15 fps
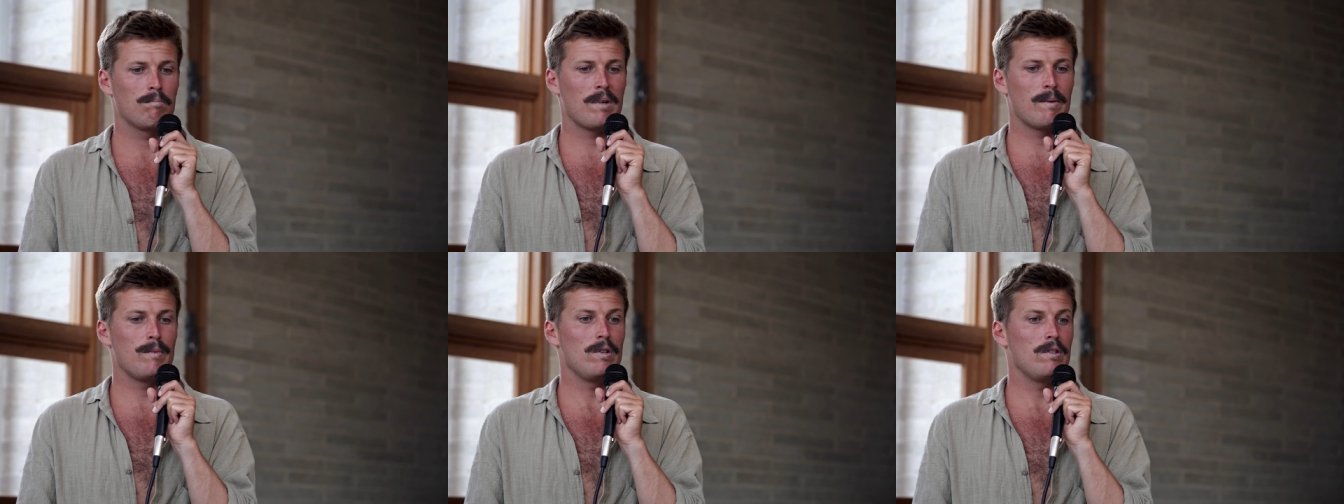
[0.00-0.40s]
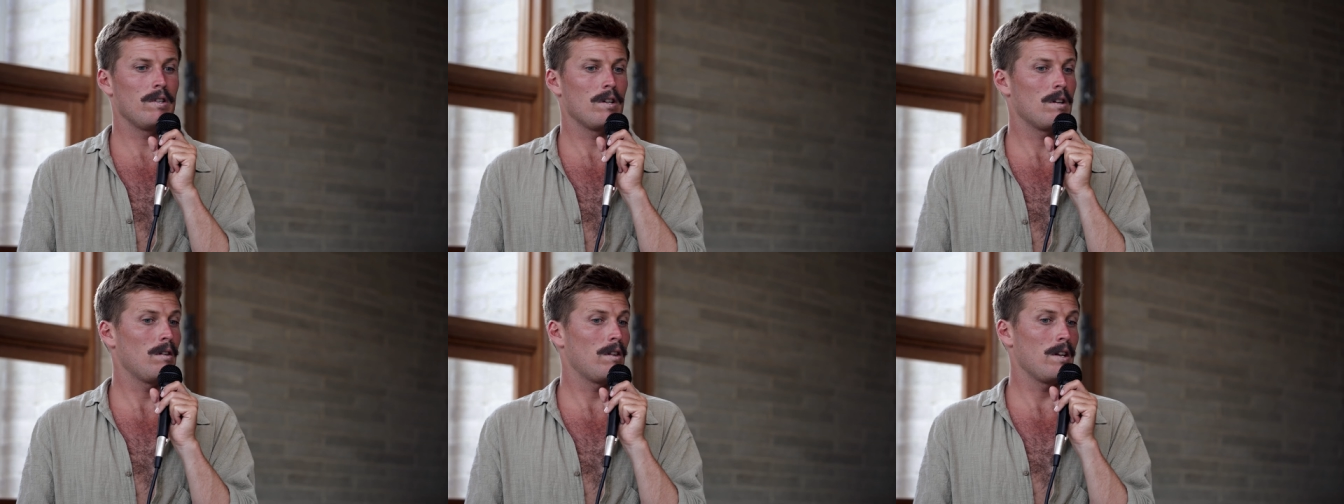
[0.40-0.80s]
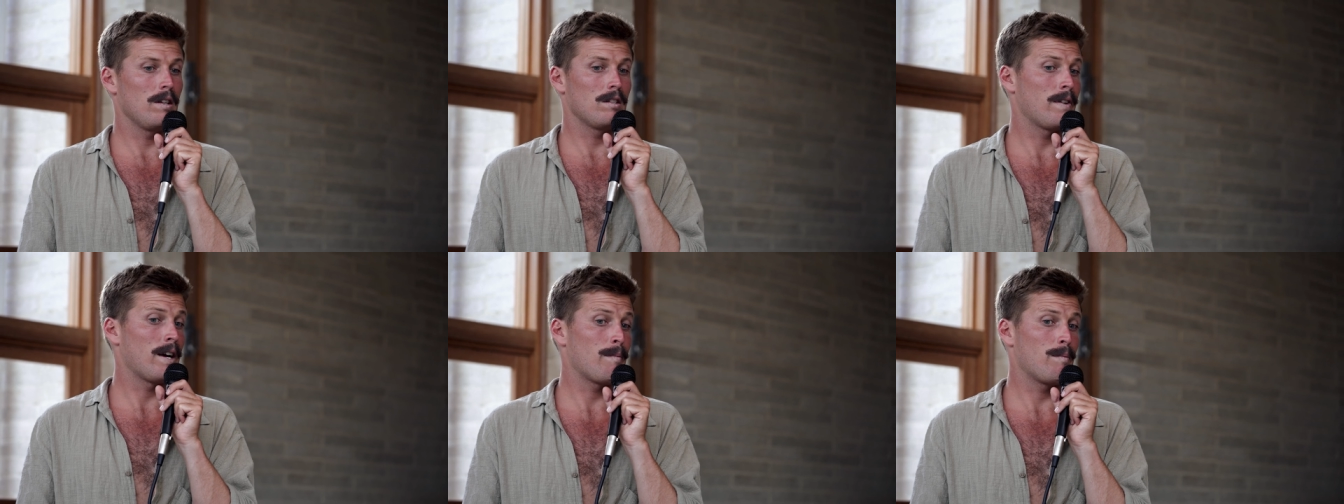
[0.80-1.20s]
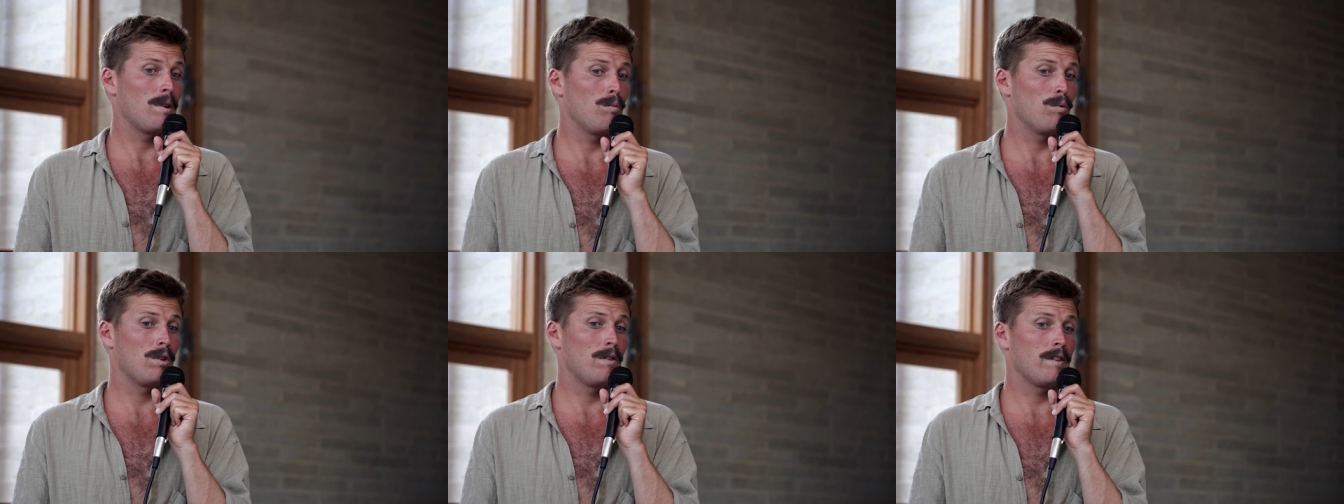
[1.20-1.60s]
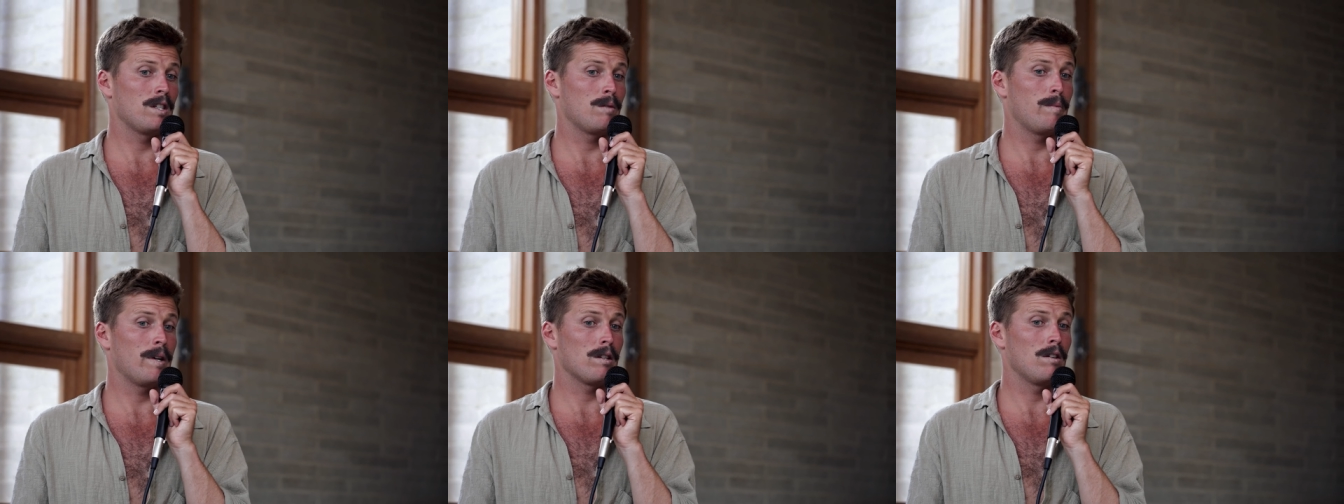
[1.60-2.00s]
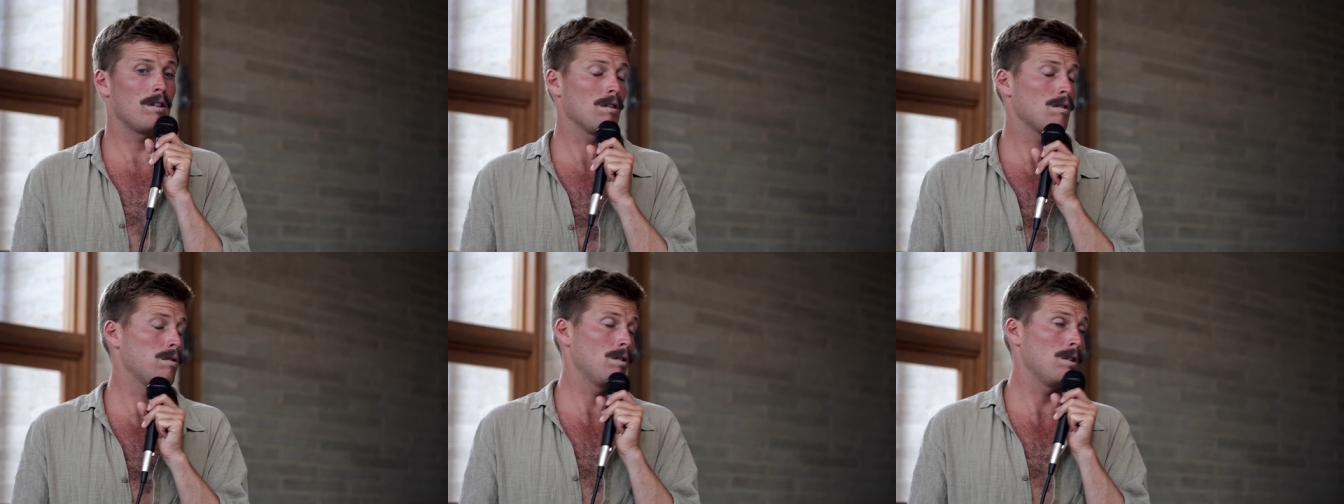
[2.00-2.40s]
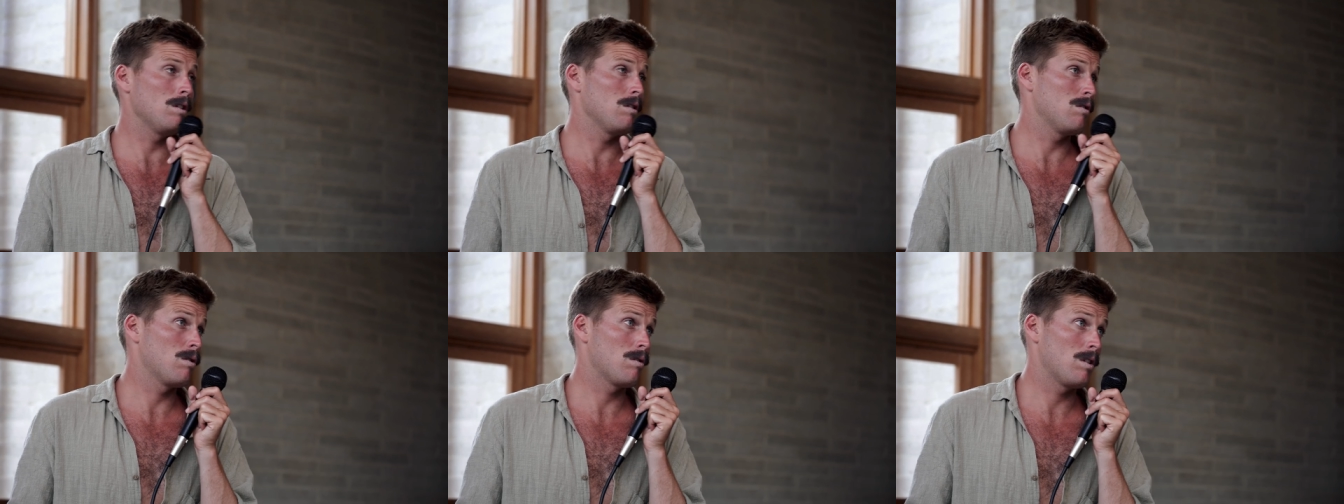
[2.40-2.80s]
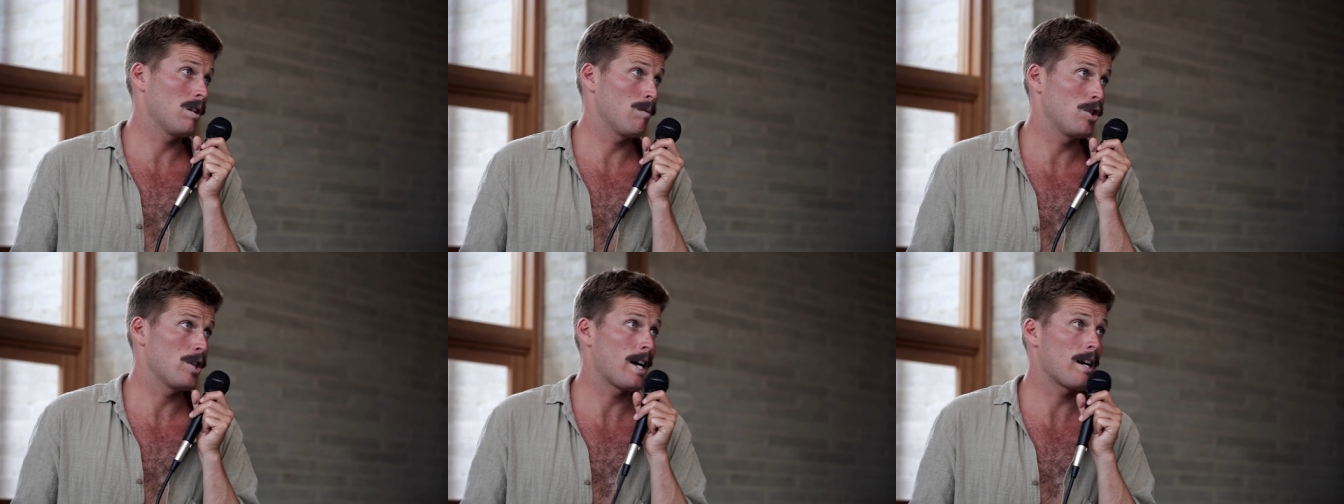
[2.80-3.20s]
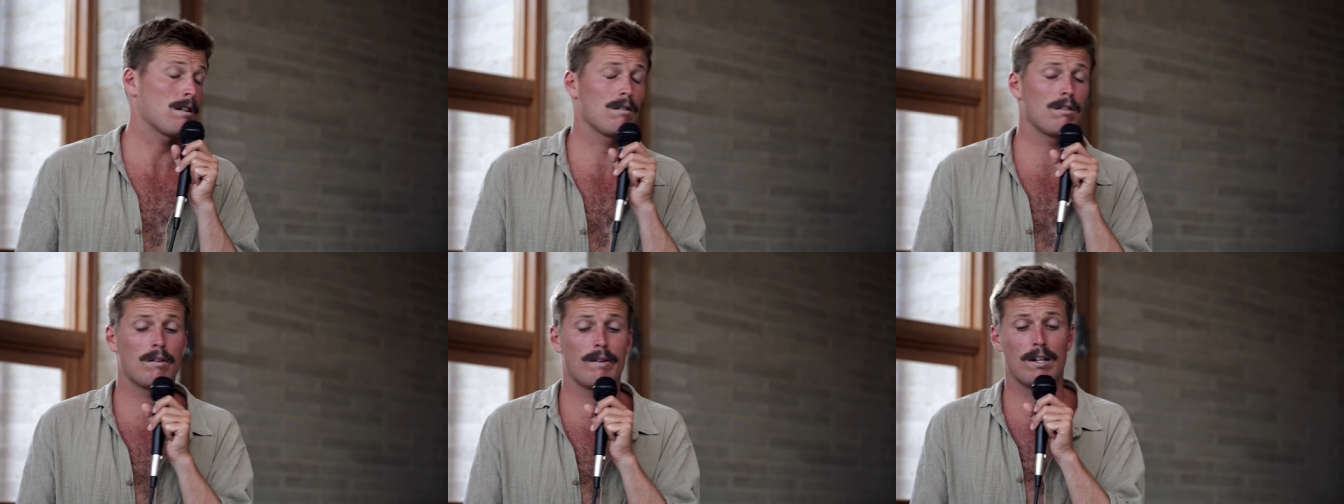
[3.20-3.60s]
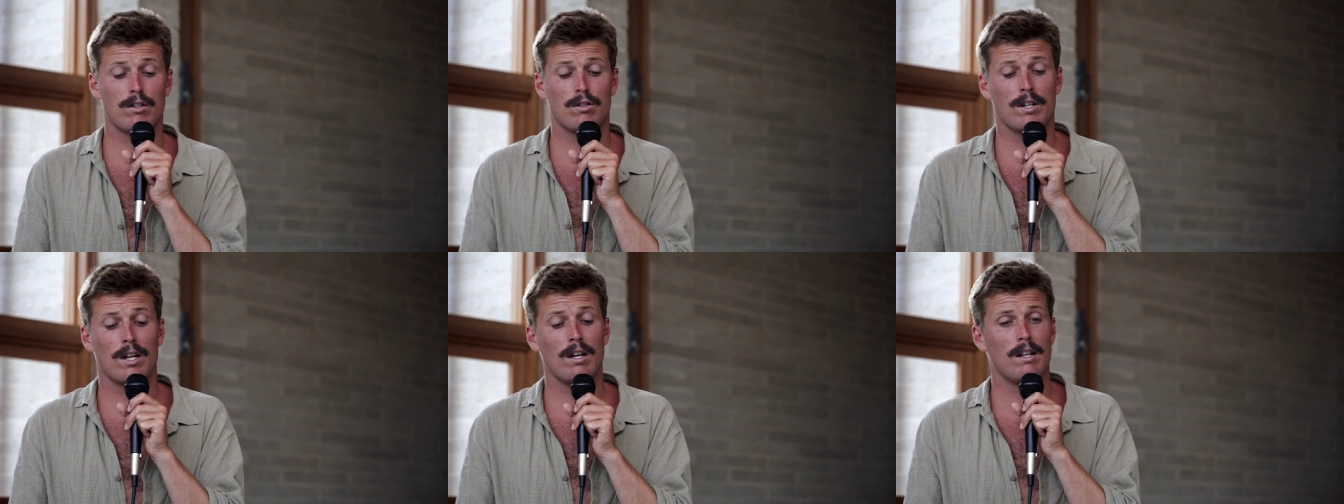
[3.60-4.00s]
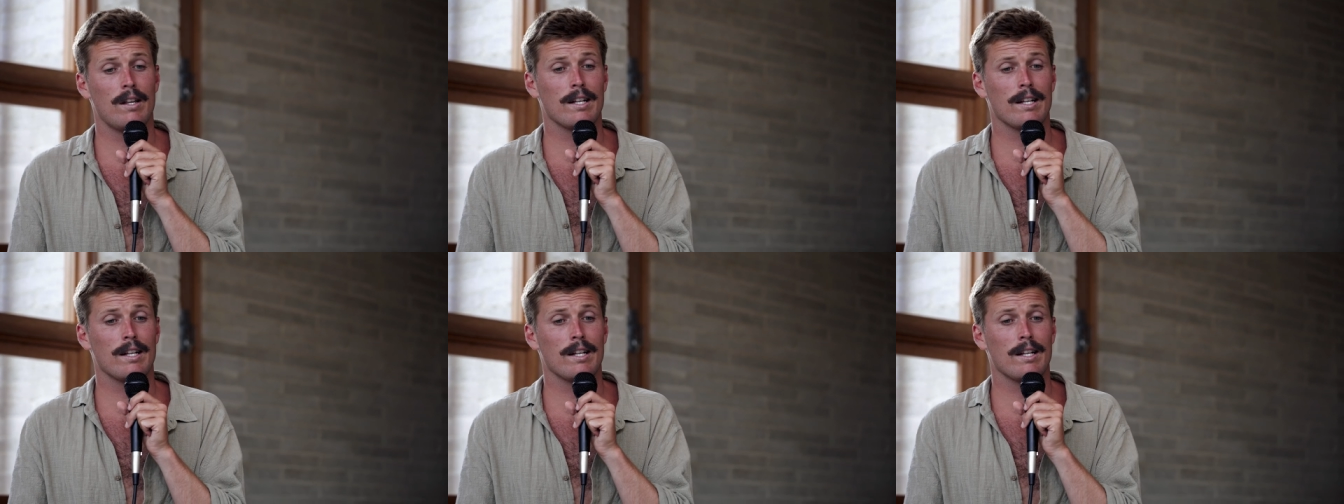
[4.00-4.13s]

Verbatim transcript: my music and things have happened I wouldn't have expected, including touring with Jack around Australia.